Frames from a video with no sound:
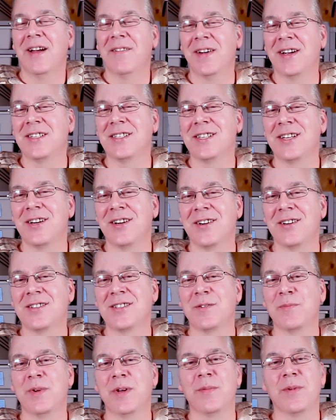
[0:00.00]
I've actually
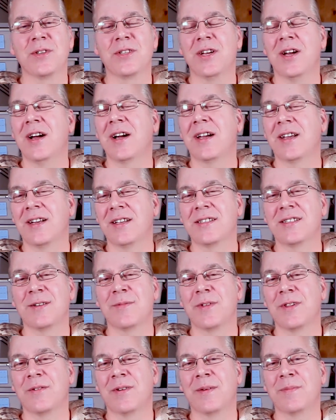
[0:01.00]
heard some people talking at
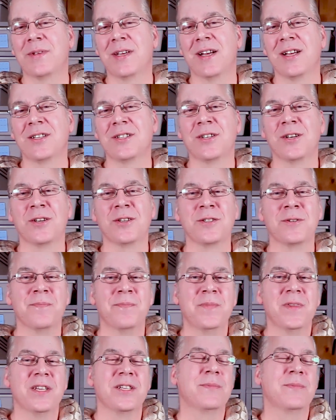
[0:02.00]
some of the reptile shows.